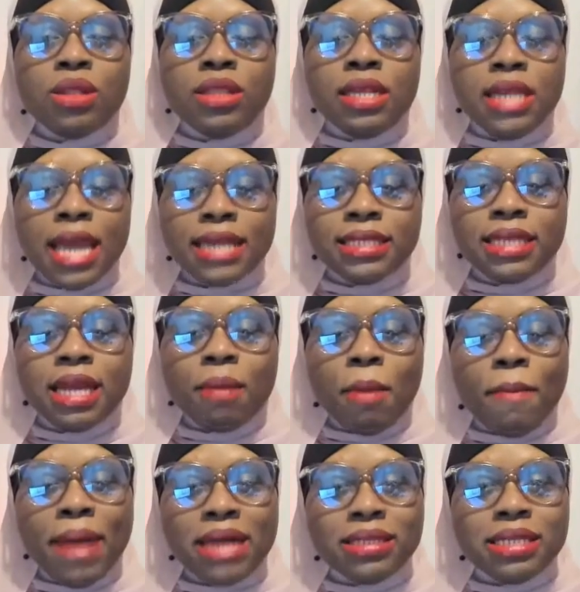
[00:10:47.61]
the next thing I'm
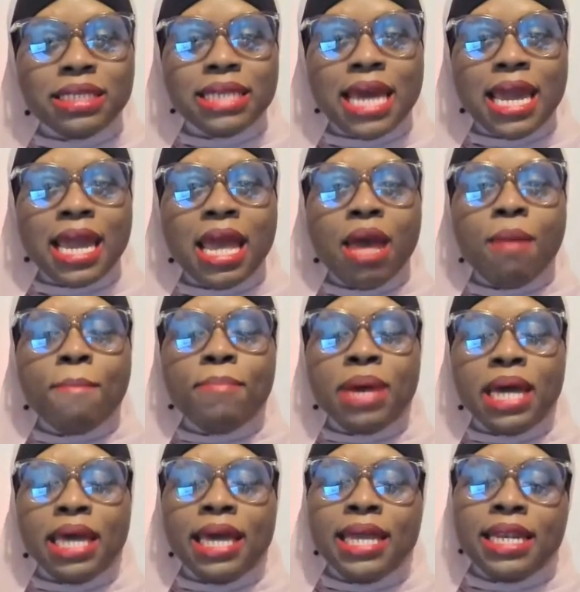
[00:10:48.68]
about to say,
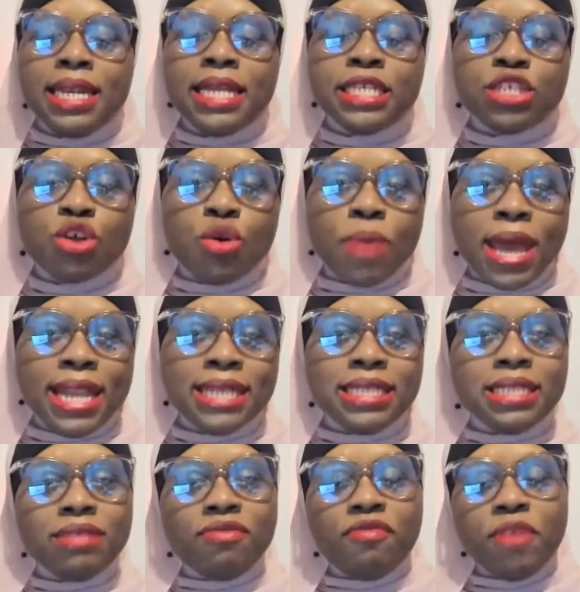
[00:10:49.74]
but it
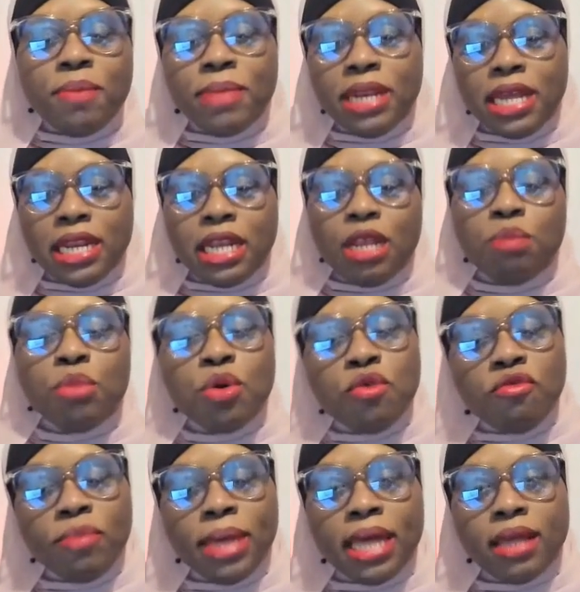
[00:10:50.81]
discredits the femininity
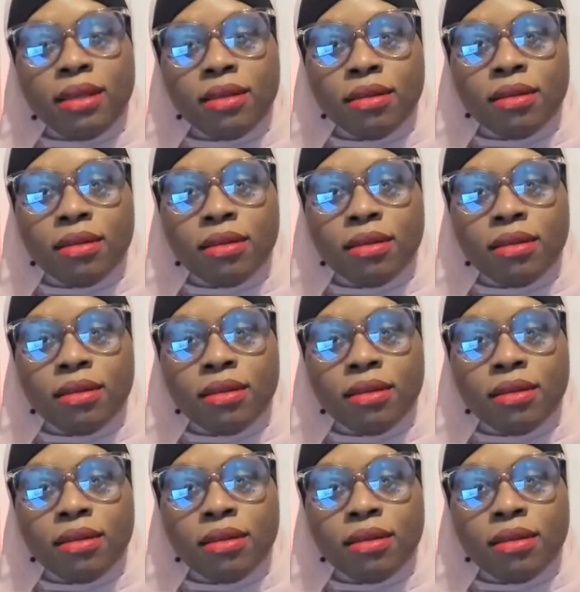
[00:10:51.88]
movement.